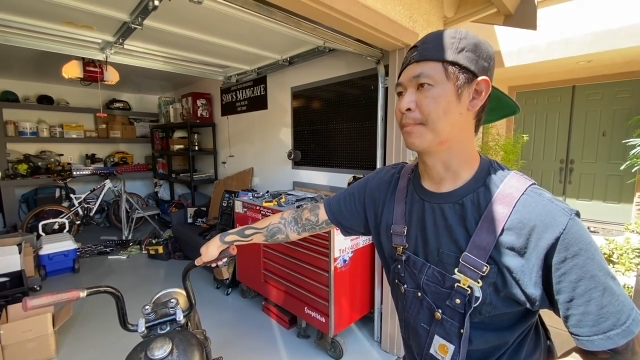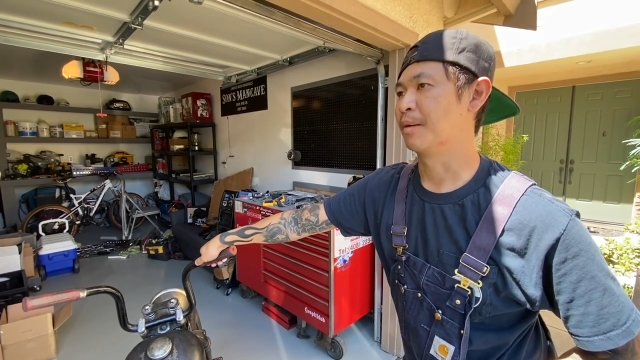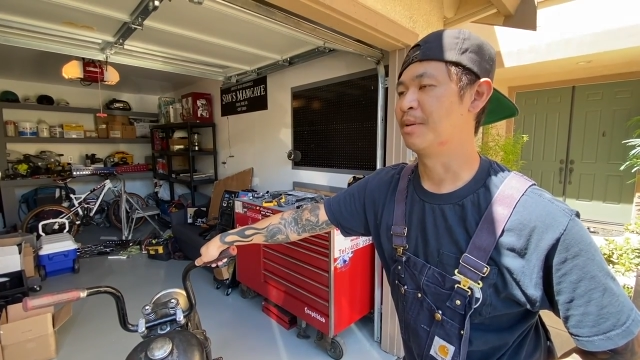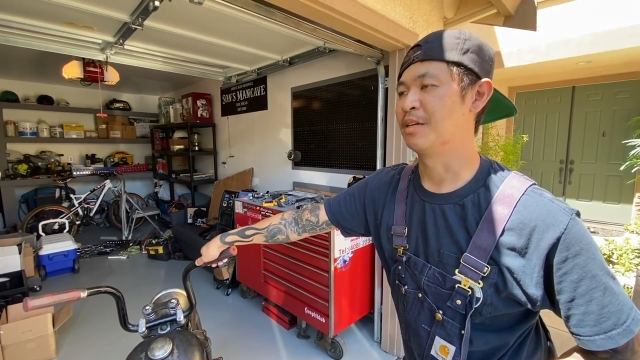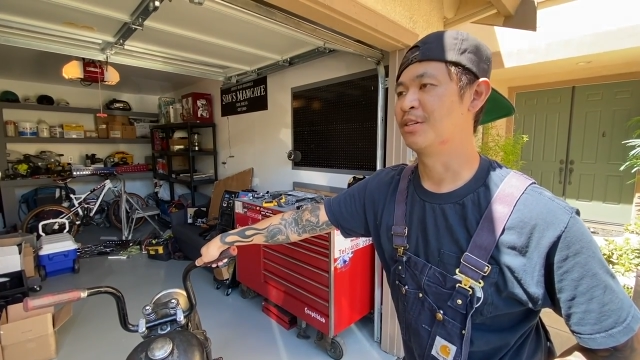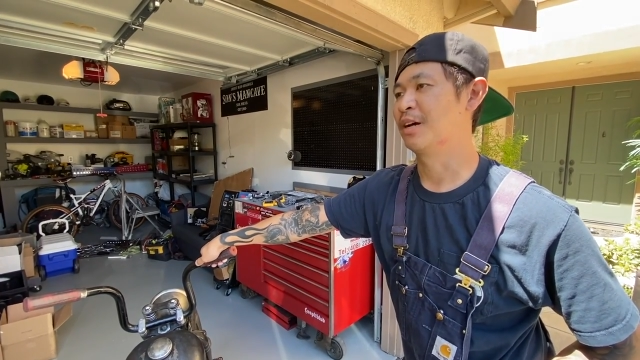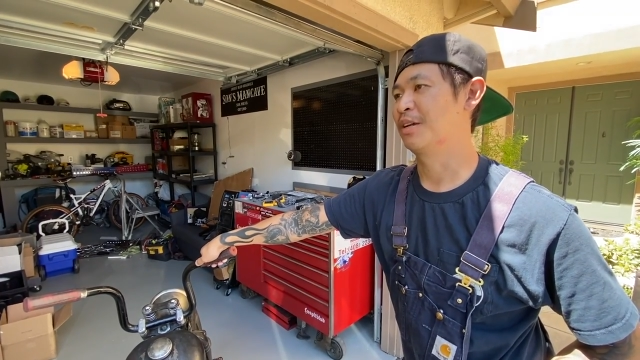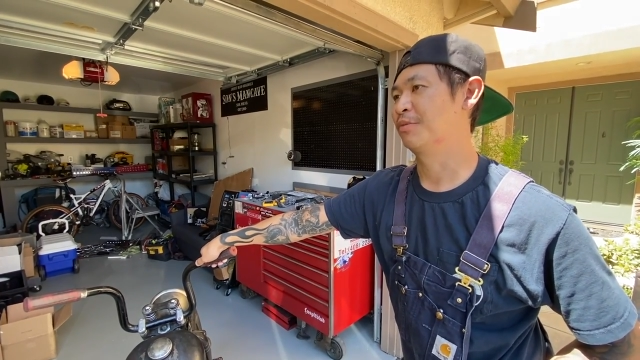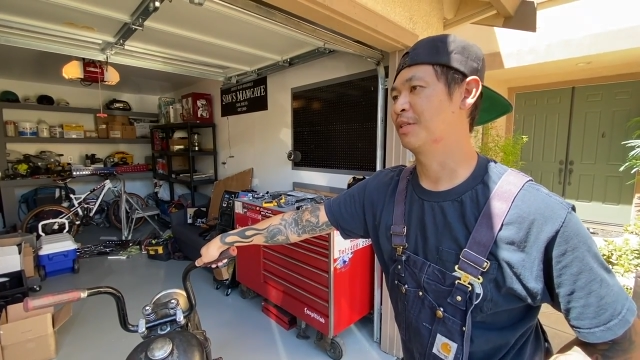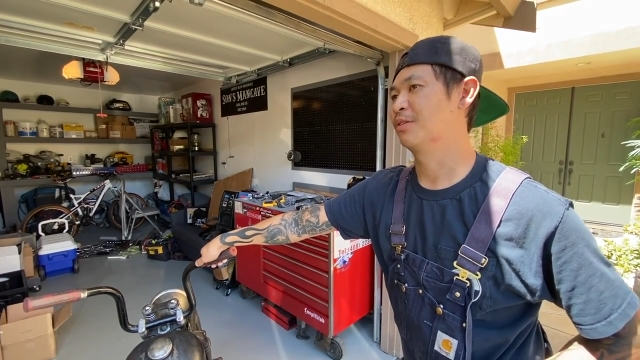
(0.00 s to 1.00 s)
me and
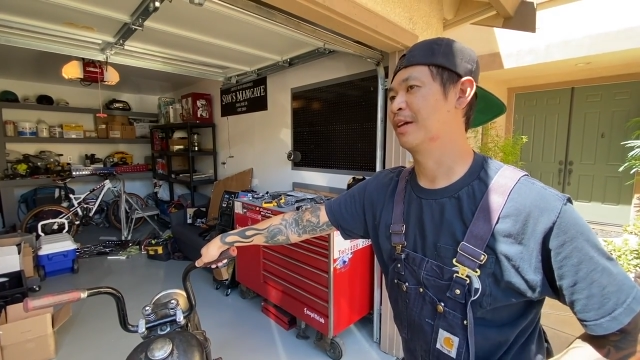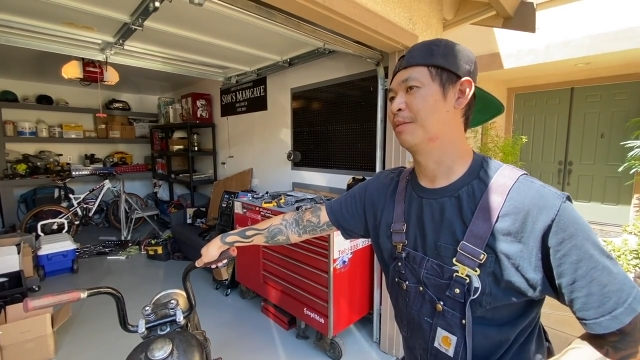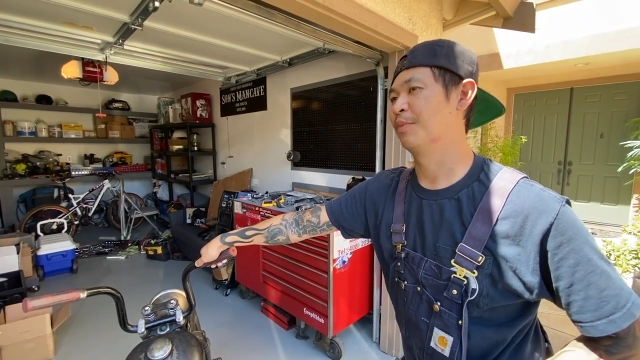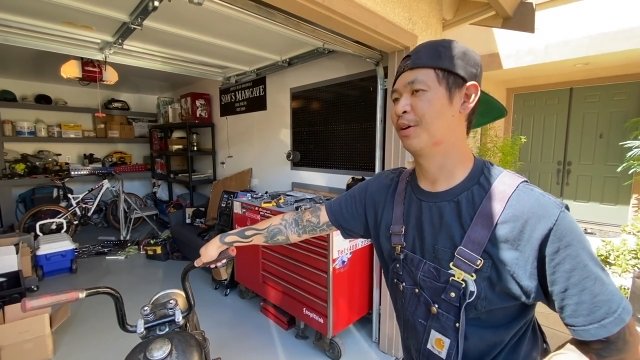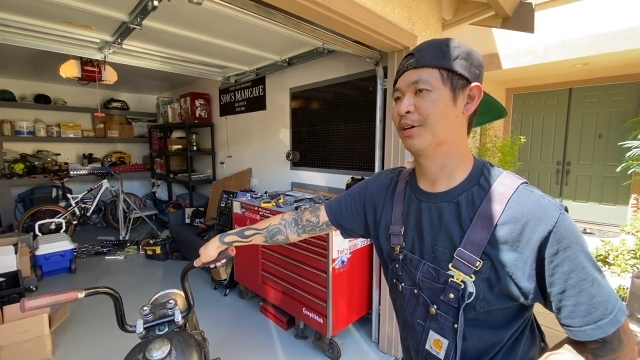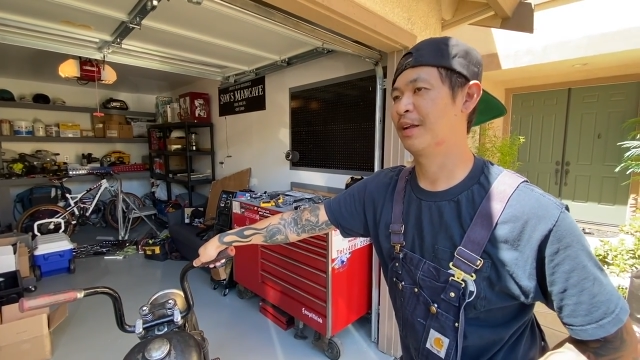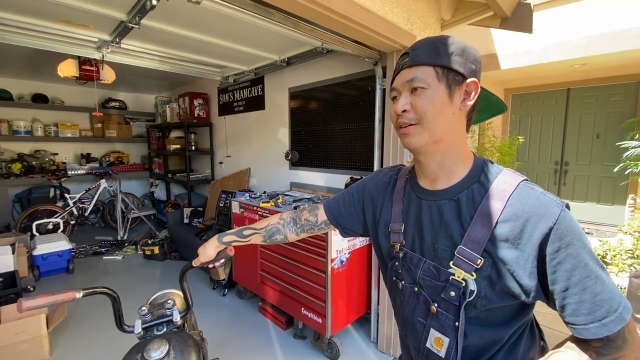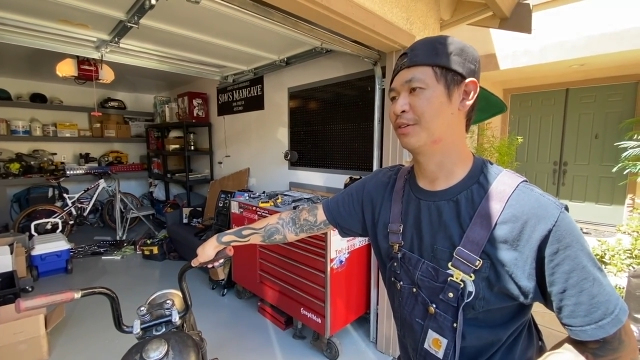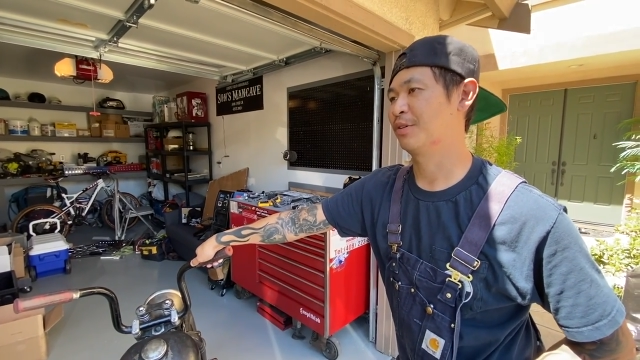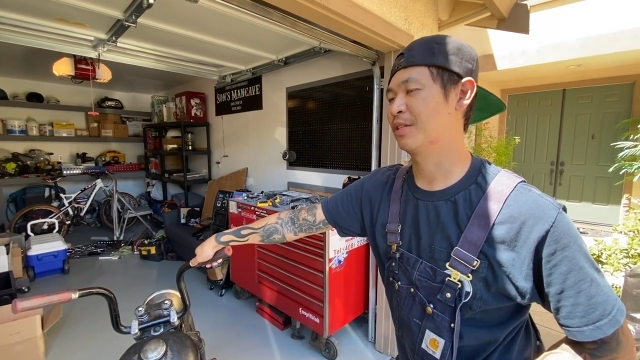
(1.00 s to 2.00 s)
Johnny went to go get a burger down
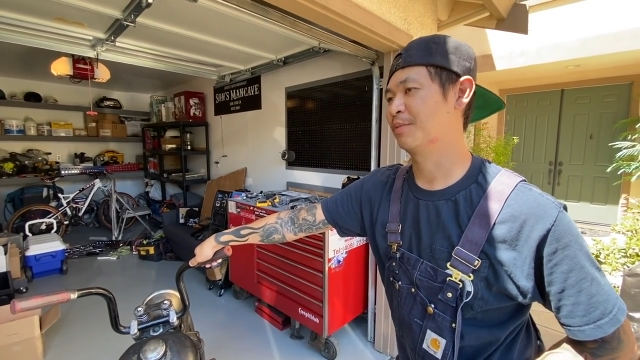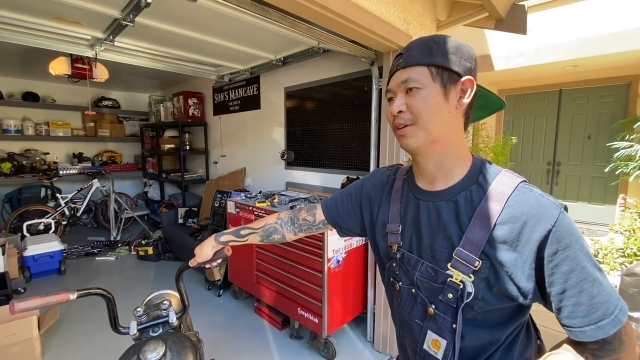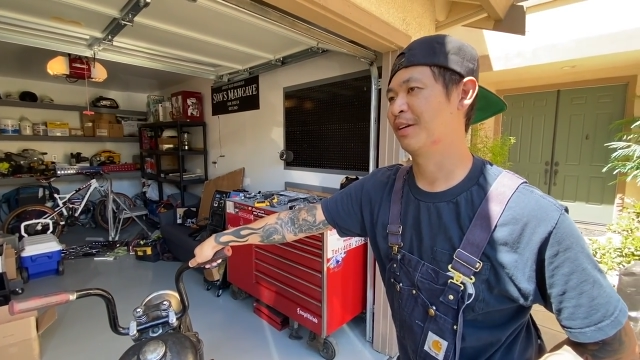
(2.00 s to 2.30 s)
the street somewhere,